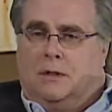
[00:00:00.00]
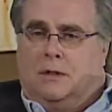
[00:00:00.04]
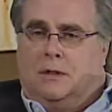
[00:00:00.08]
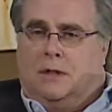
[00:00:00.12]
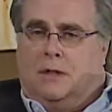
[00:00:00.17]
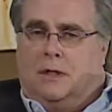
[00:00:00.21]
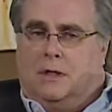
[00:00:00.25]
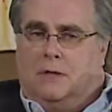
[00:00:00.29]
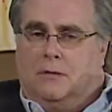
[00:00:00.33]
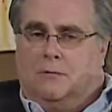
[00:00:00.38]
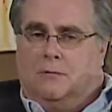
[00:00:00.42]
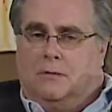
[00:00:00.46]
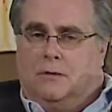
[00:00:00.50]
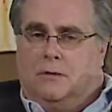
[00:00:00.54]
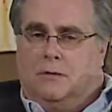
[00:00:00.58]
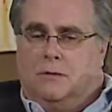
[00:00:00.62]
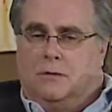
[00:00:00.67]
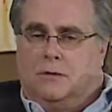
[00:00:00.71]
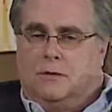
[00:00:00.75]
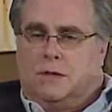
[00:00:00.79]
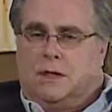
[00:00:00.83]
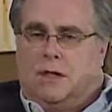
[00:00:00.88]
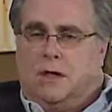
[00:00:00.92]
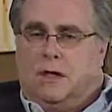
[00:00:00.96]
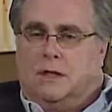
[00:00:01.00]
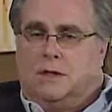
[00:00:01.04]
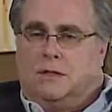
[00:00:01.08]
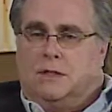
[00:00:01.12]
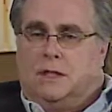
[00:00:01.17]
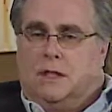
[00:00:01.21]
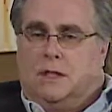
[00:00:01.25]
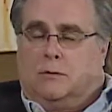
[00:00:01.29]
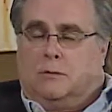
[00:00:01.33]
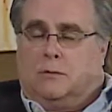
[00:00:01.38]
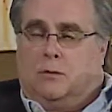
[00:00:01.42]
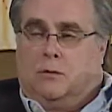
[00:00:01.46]
kind of lose
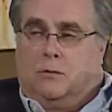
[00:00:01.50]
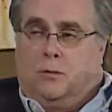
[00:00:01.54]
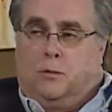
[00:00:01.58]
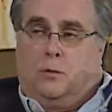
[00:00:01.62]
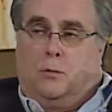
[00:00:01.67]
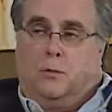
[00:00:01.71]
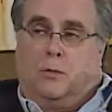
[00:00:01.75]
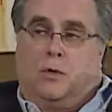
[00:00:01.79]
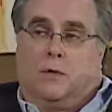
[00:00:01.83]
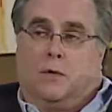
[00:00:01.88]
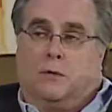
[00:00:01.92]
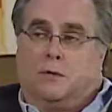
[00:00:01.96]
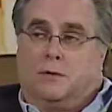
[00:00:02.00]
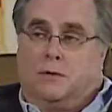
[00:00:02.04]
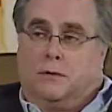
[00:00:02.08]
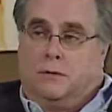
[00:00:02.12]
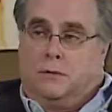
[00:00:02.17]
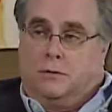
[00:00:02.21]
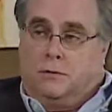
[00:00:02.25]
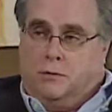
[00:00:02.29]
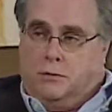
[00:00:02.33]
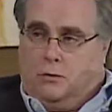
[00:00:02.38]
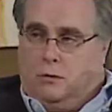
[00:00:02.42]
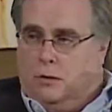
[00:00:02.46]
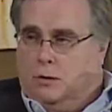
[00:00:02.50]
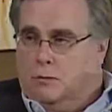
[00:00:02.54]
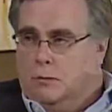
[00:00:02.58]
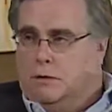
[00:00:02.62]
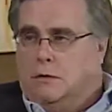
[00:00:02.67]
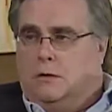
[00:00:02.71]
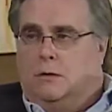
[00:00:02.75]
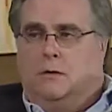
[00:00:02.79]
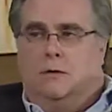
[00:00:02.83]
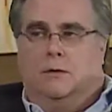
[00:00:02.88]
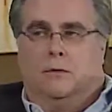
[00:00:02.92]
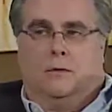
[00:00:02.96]
contact with their own personal
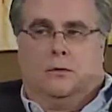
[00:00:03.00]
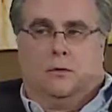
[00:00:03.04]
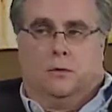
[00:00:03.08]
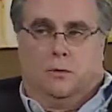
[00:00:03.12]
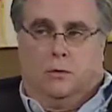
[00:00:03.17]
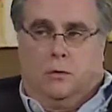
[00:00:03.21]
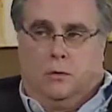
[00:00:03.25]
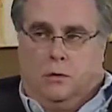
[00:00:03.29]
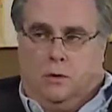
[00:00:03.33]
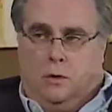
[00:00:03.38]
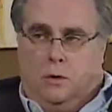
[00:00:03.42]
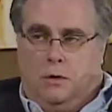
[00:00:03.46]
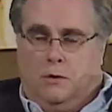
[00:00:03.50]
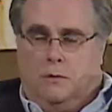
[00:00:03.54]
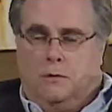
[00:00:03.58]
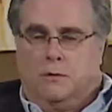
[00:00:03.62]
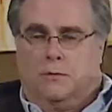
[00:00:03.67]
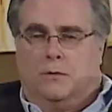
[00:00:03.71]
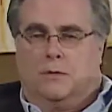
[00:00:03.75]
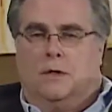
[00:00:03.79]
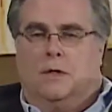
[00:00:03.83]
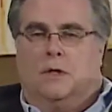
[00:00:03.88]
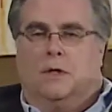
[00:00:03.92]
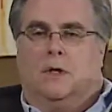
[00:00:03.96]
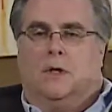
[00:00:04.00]
enjoyment and their own growth.